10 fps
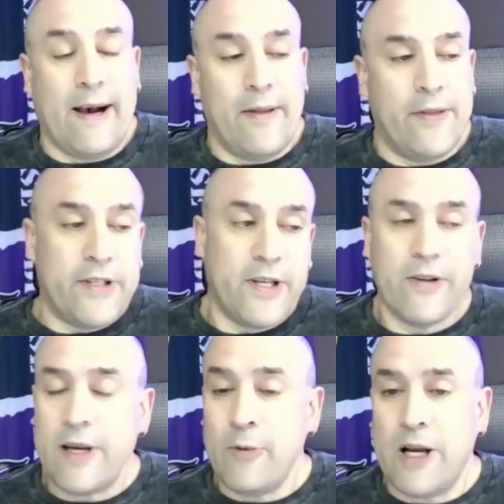This year
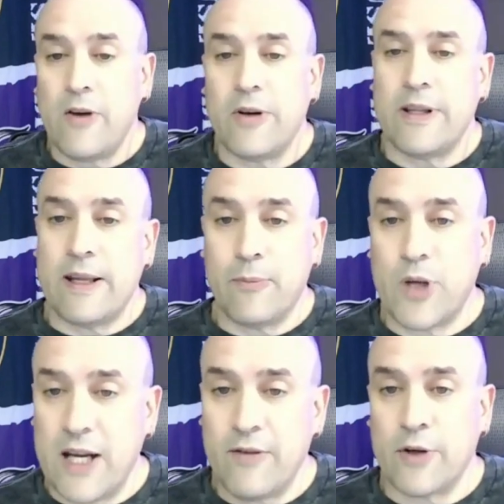they went out, they
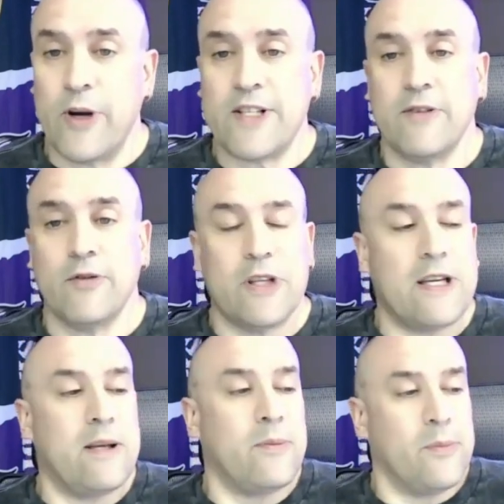kind of
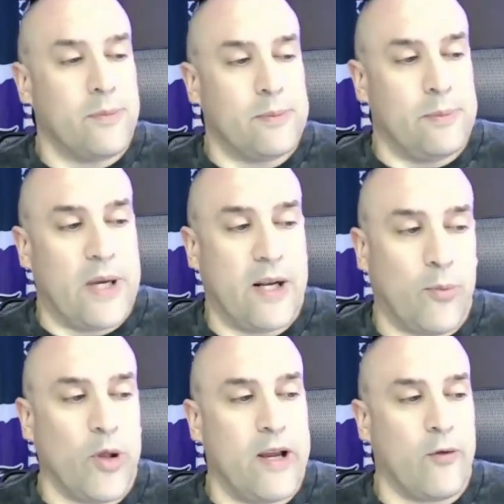aggressively made a
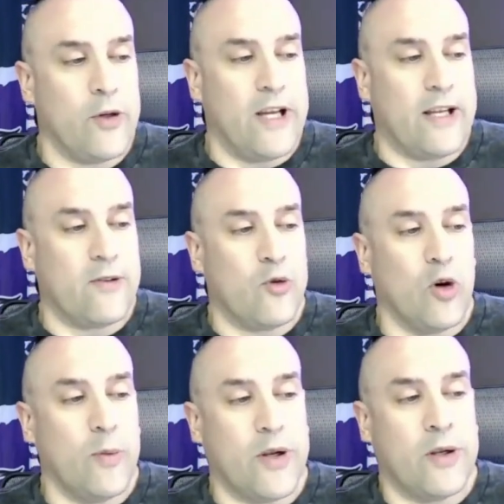play for Deonta
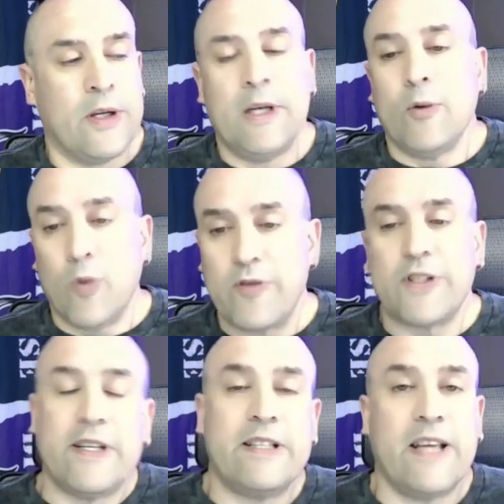Foreman. We've
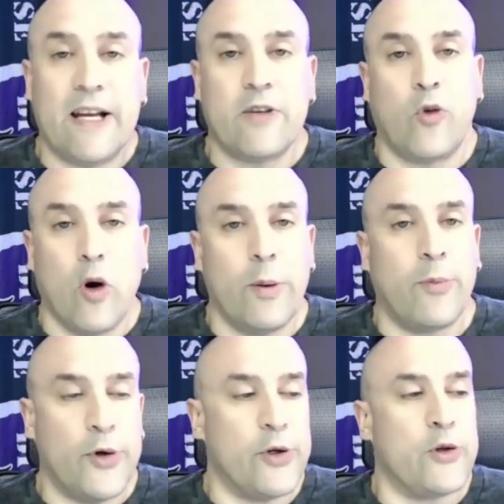seen Deonta Foreman
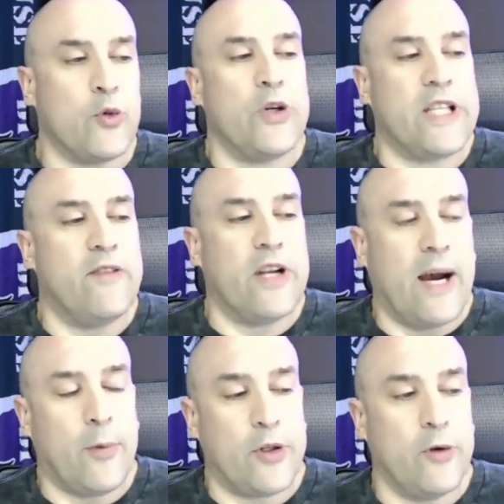produce when given
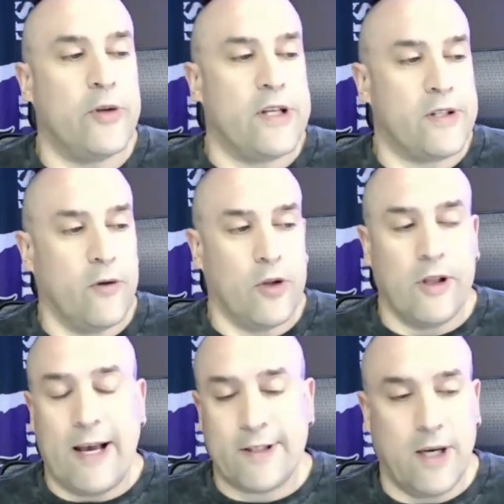opportunities over the
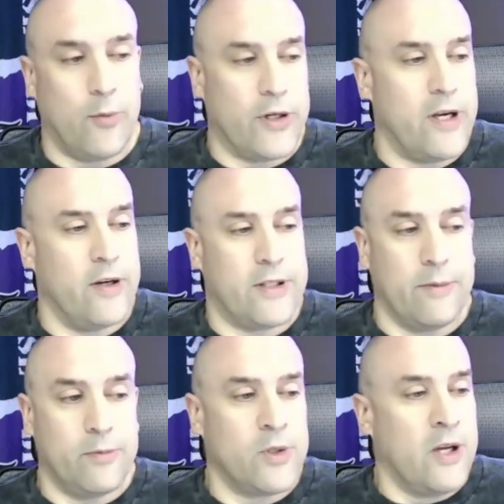last couple of years.
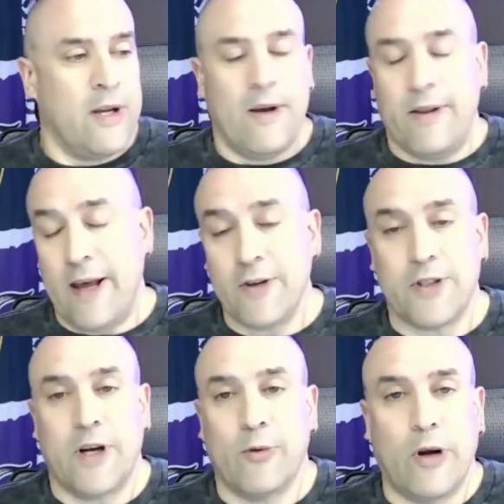He
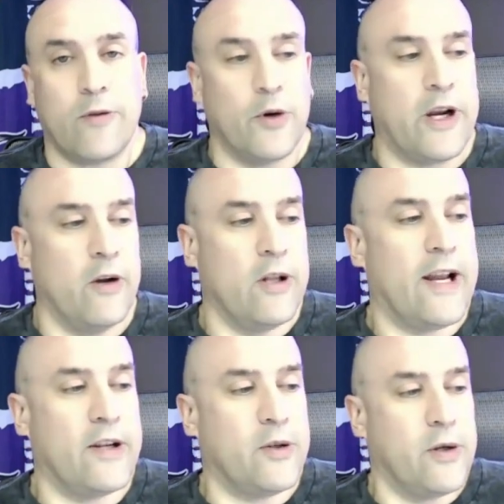1,000-yard rush for
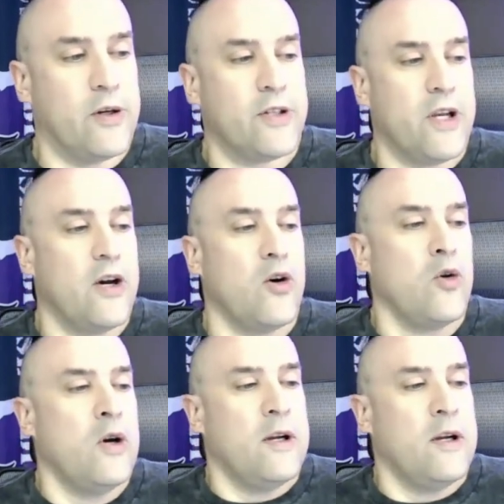Carolina 2 years ago.